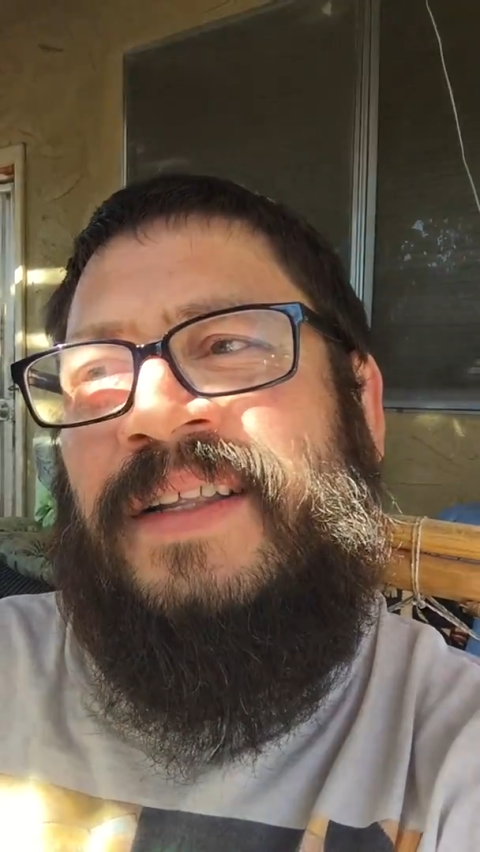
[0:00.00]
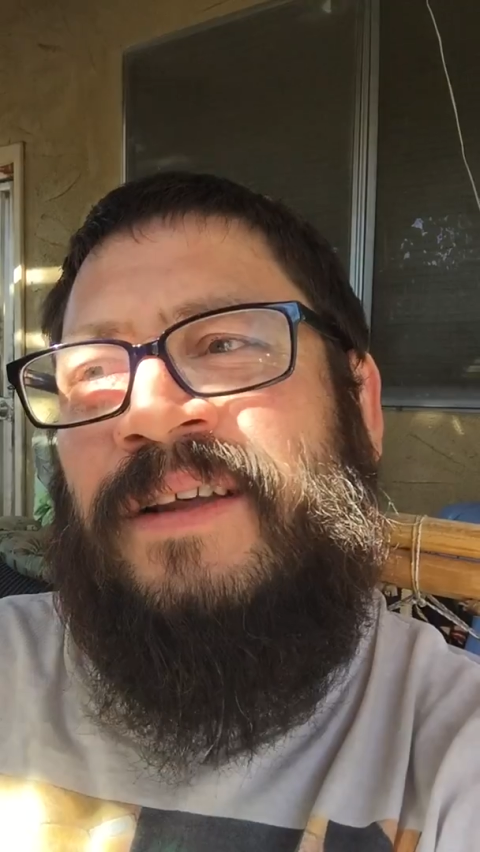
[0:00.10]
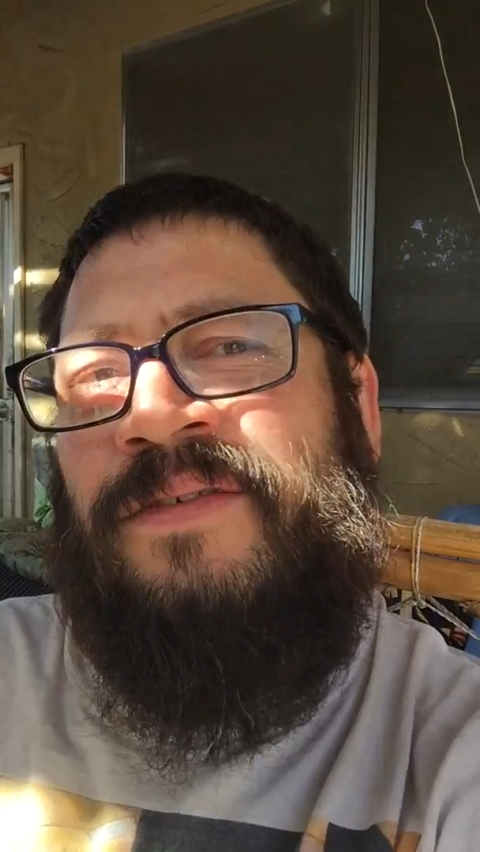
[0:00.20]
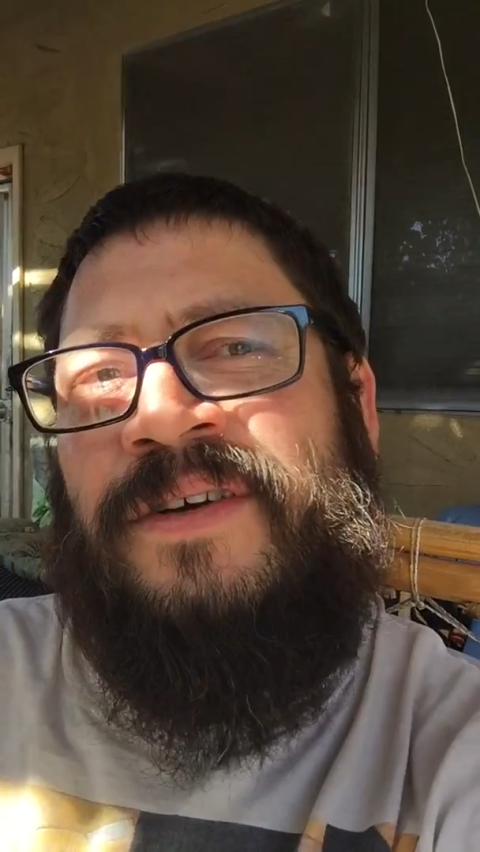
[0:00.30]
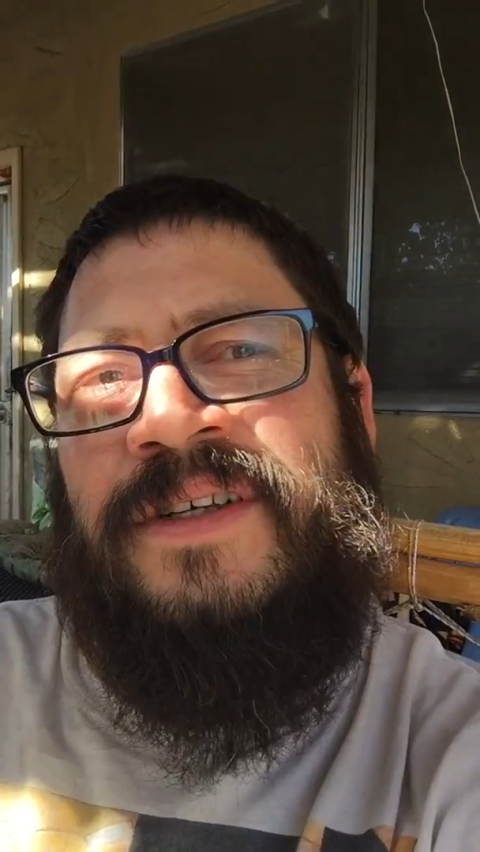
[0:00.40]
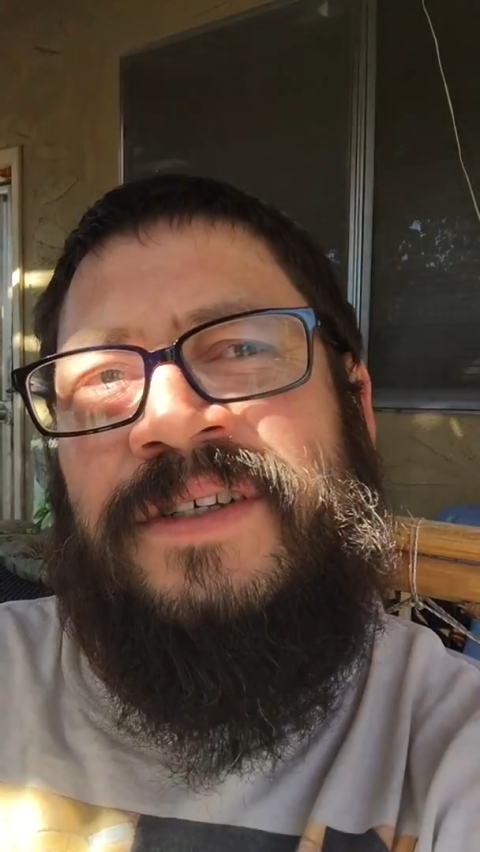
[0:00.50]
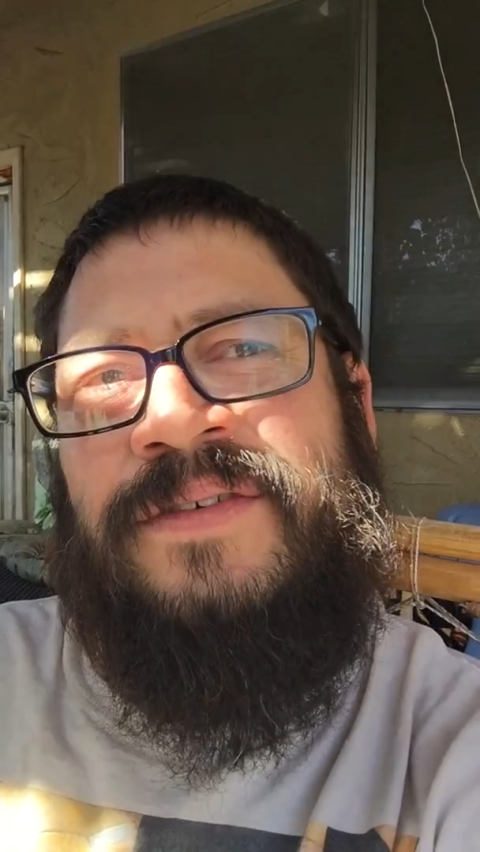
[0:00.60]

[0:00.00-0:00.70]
differs